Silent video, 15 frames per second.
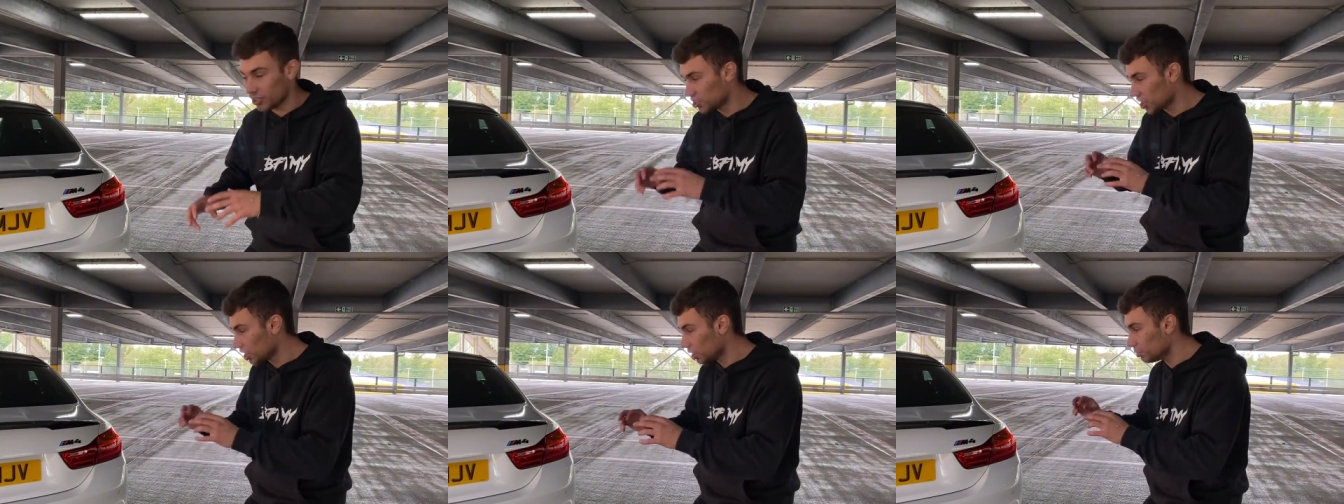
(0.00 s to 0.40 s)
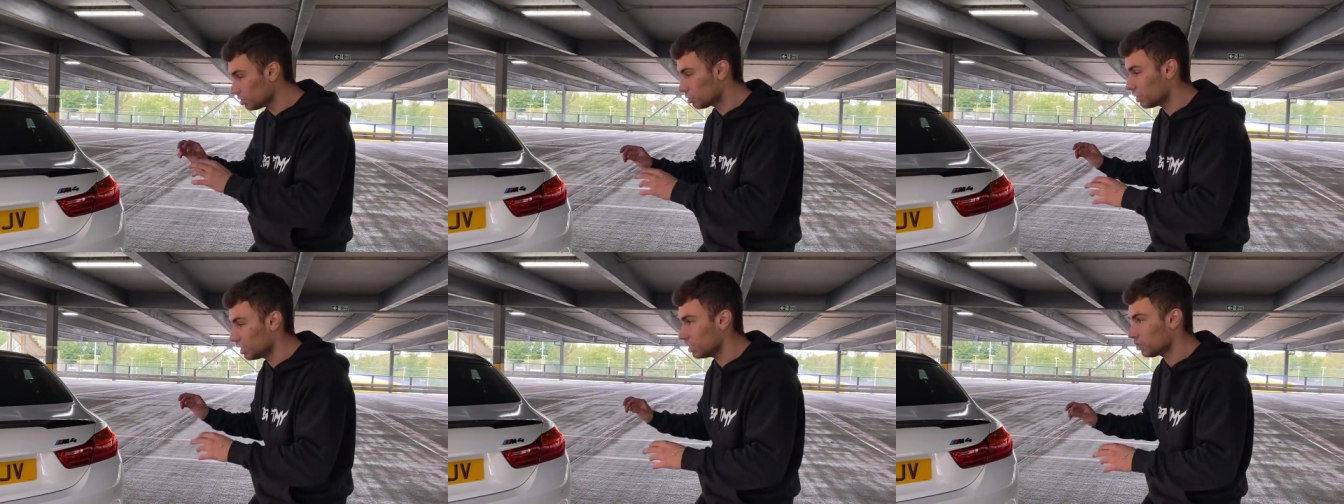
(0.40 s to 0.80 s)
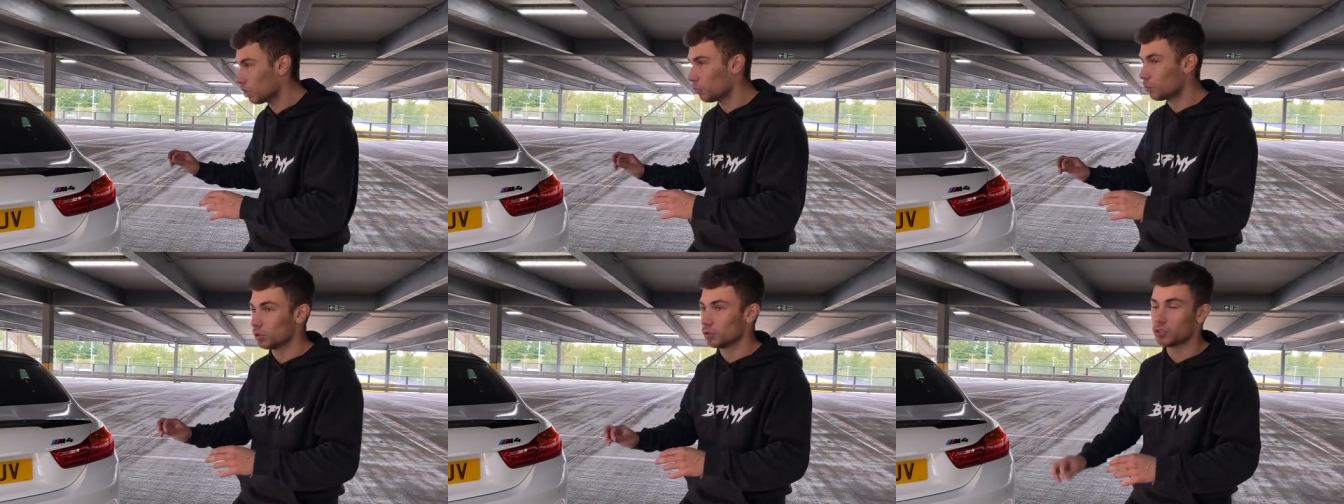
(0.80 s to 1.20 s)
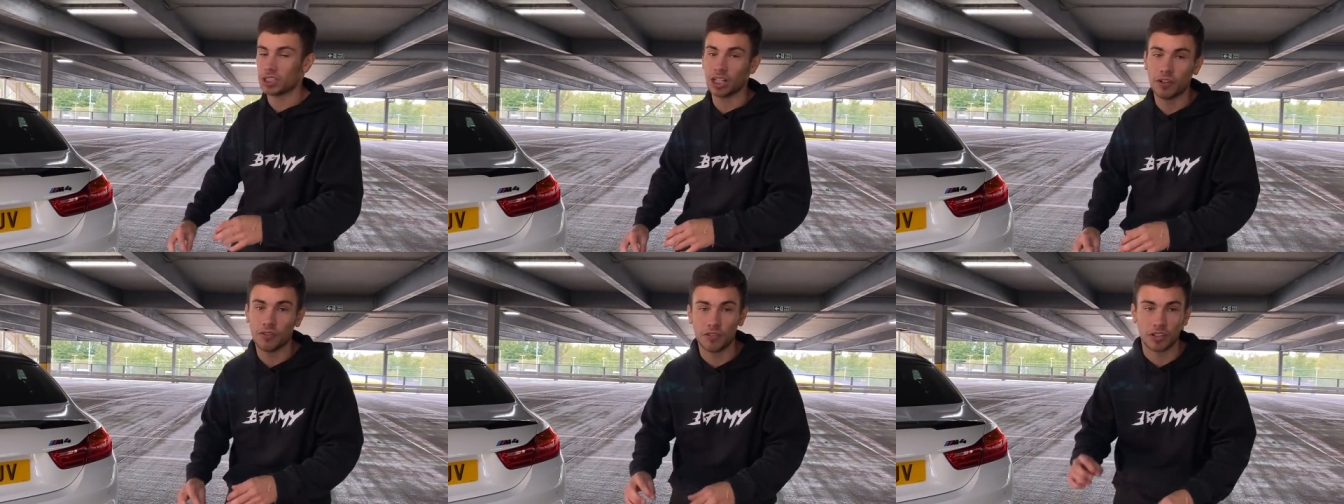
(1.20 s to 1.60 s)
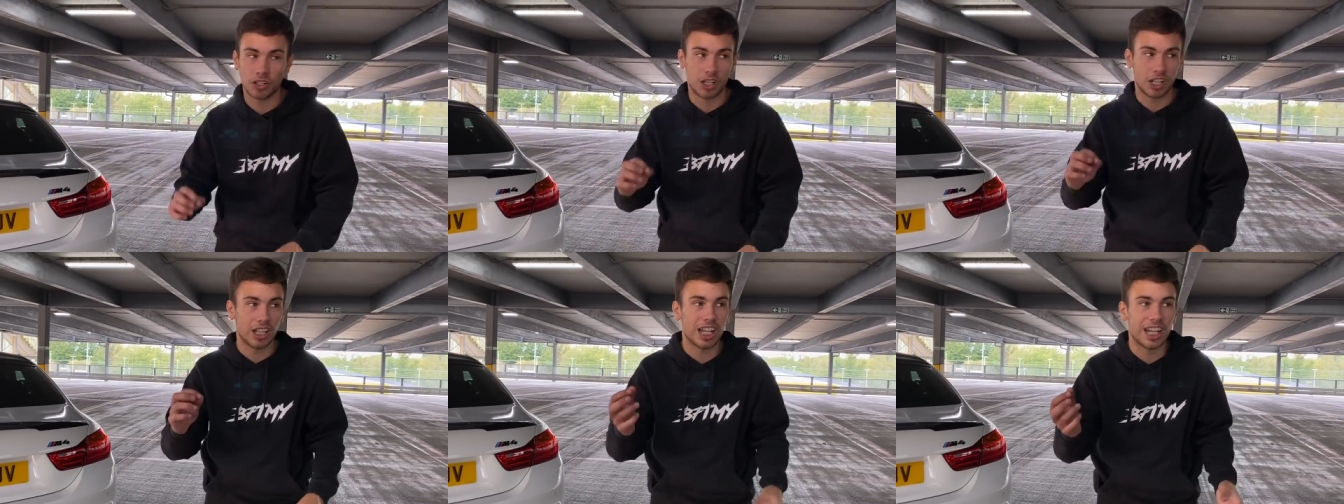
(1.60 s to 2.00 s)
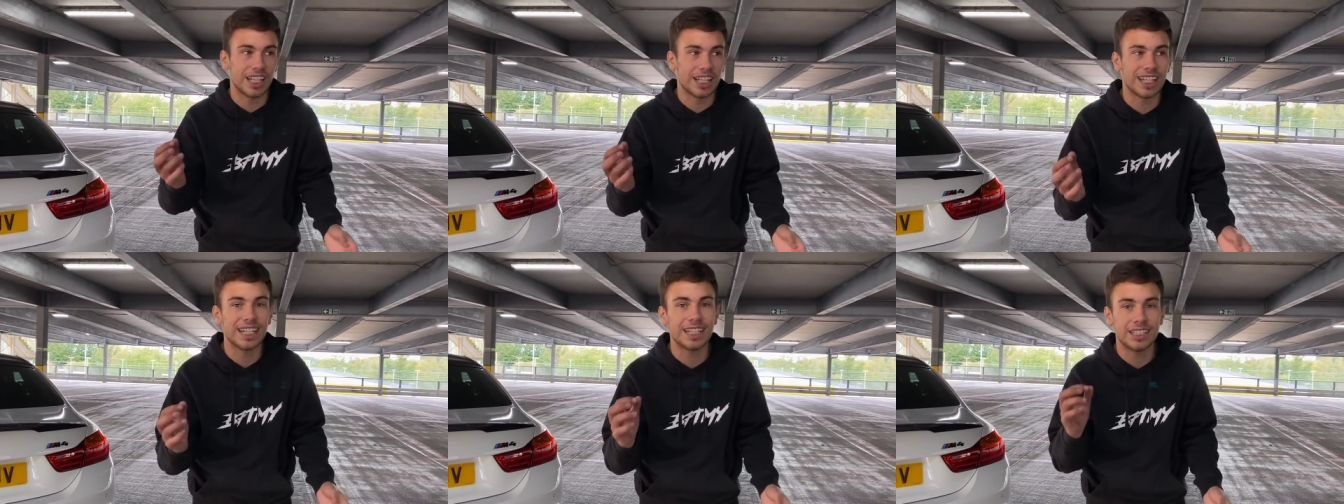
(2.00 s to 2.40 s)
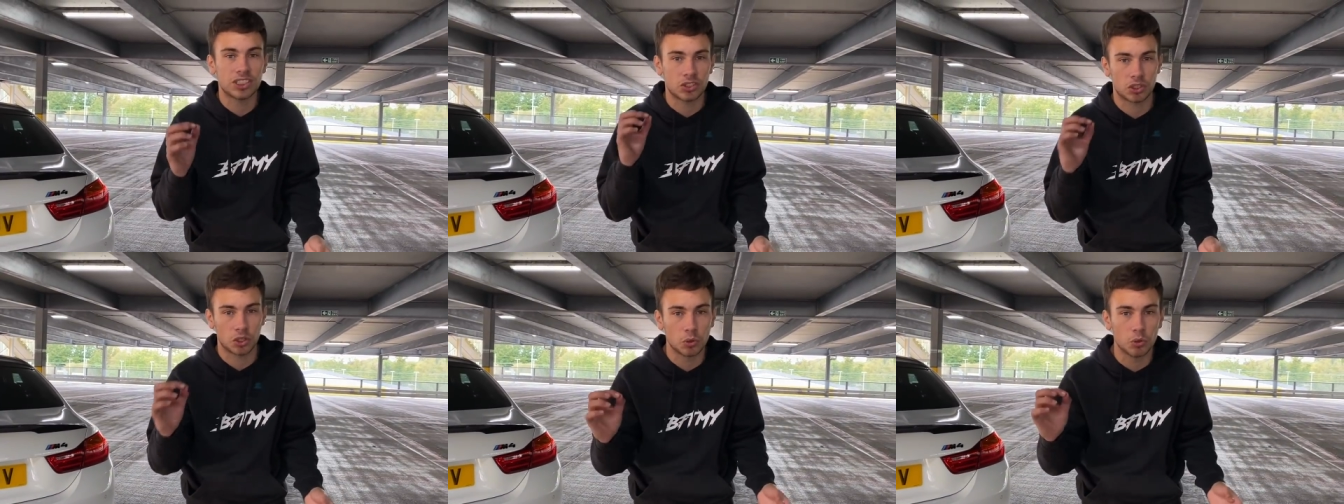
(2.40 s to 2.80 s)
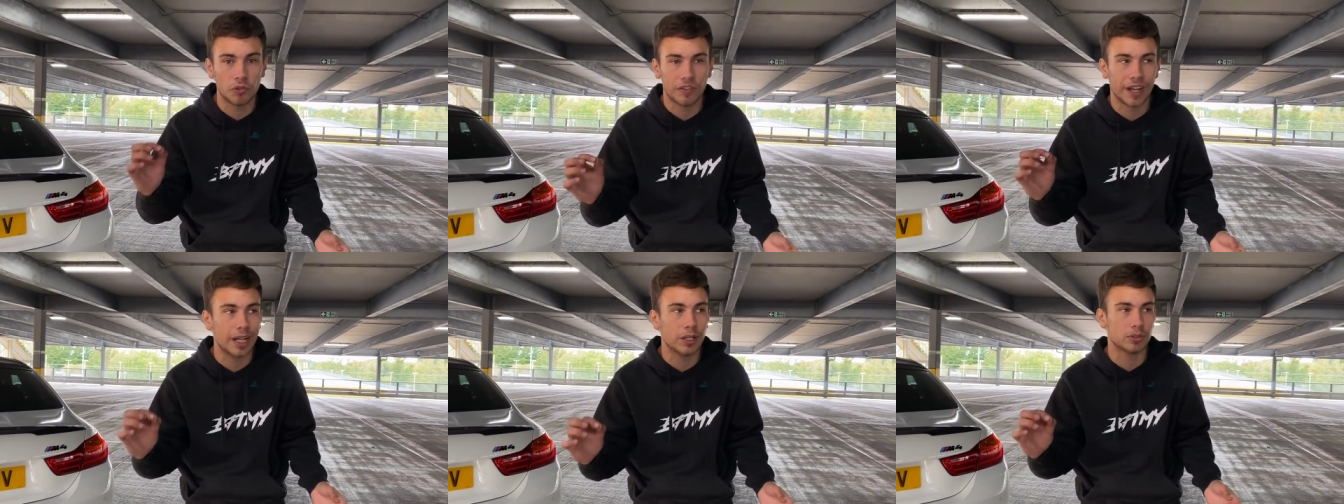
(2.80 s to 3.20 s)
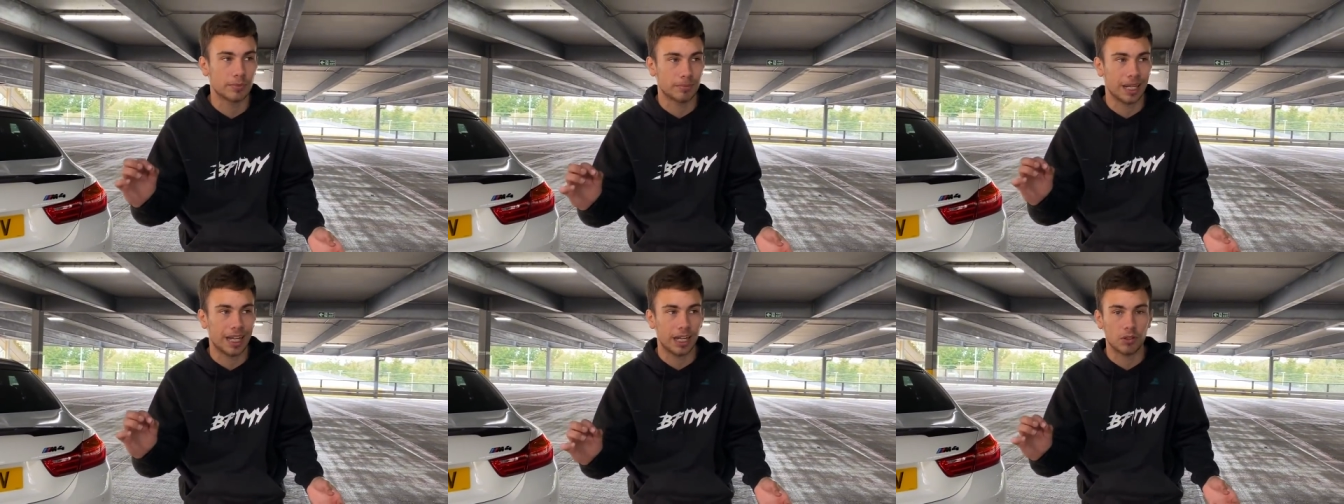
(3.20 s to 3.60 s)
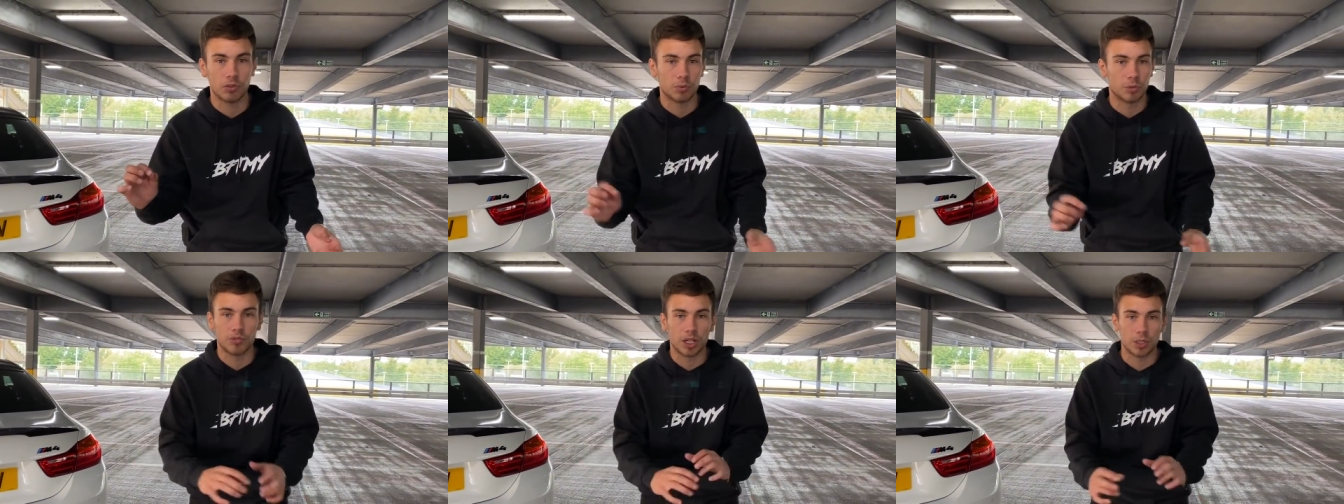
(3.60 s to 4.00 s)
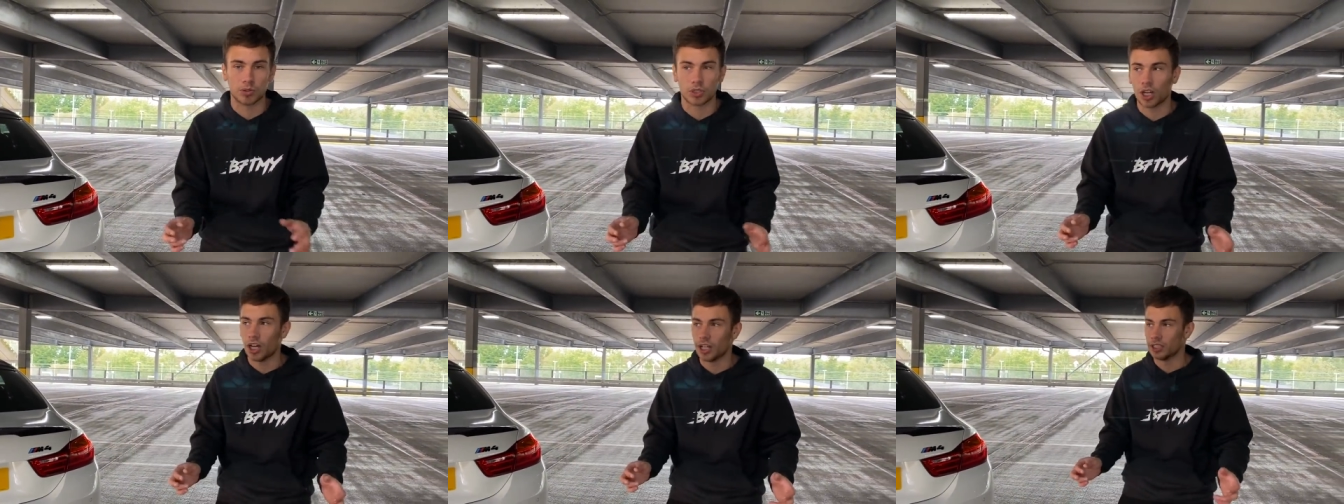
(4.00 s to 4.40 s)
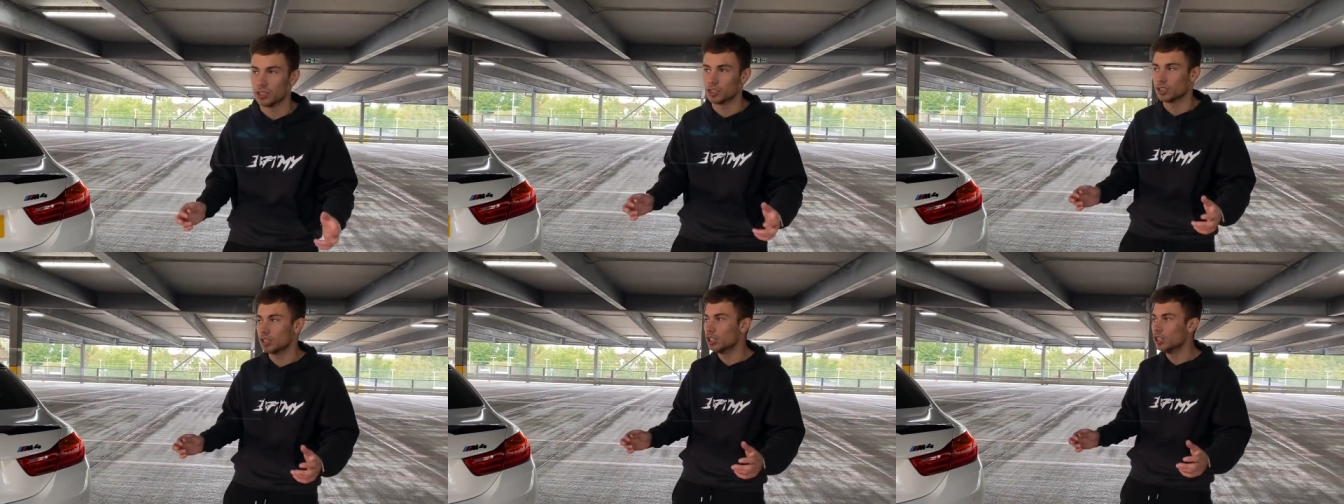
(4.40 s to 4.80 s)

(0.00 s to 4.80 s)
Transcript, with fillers: genuine 20 inch hot wheels sell for at least 2,000 pounds with no tyres.